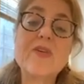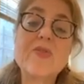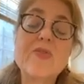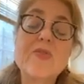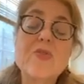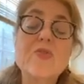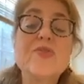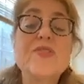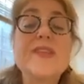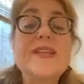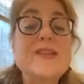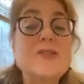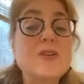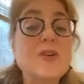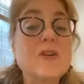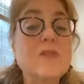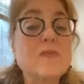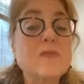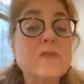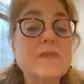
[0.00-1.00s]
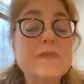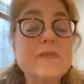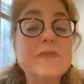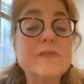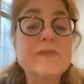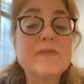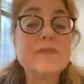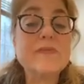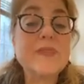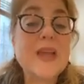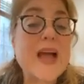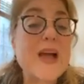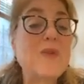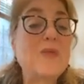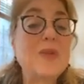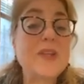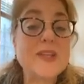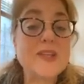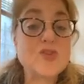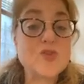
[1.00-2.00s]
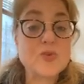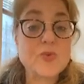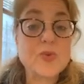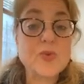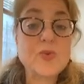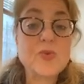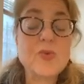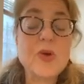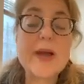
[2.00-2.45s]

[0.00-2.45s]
those things are not really true.